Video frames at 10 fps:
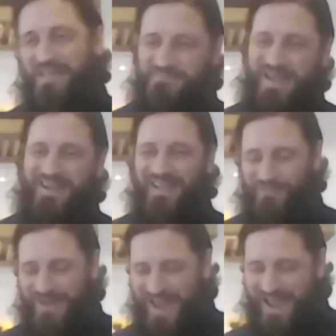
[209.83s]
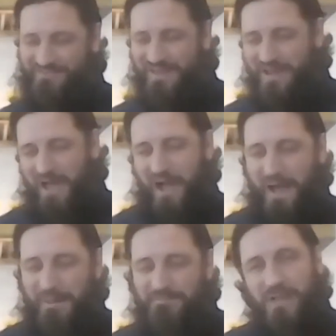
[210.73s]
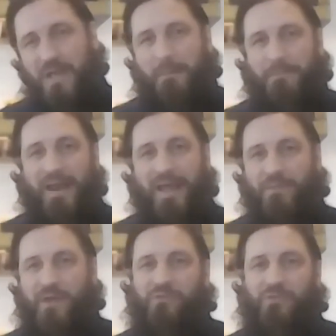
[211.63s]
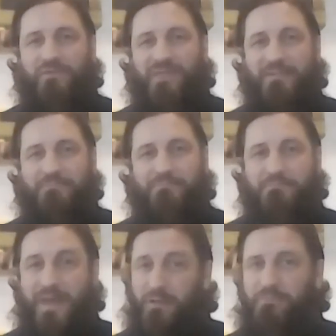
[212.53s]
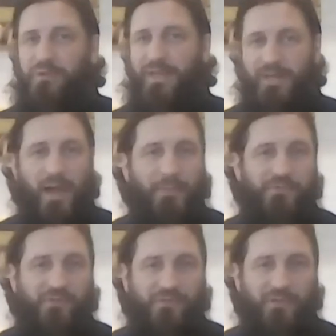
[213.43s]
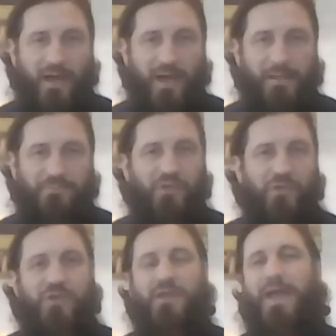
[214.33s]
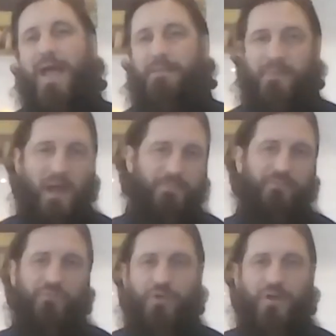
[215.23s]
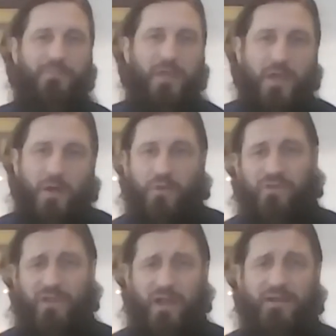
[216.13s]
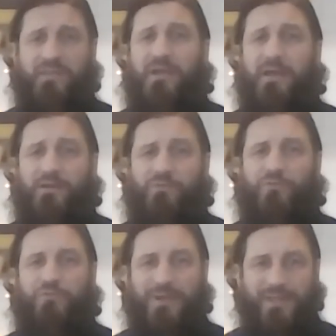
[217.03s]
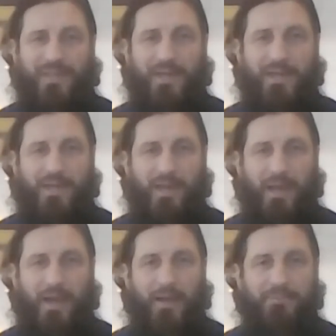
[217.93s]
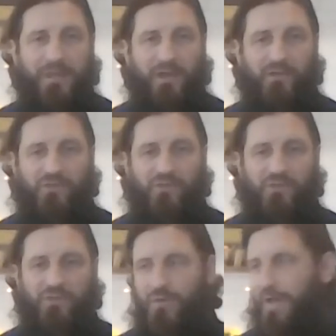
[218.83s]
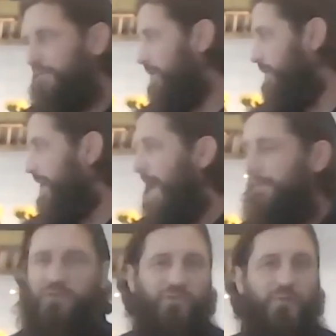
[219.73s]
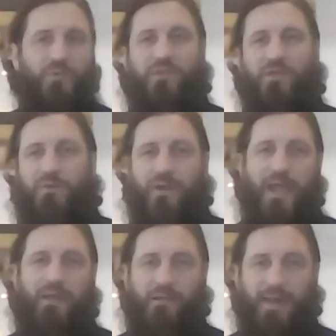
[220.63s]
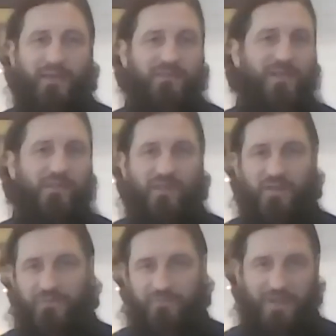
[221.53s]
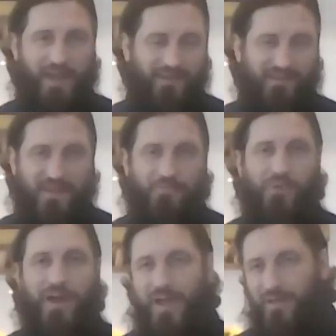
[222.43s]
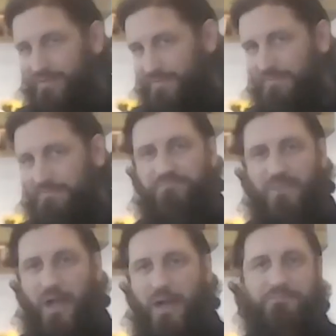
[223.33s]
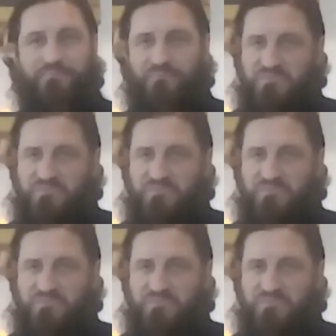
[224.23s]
that as many as we have, um, but and then we also have ten metal plated options. Mm-hmm. Um, so you can add a pop of trim, which a lot of designers really like mm-hmm. uh, because you have all your cabinetry with different handle accents. You have antique brass, uh,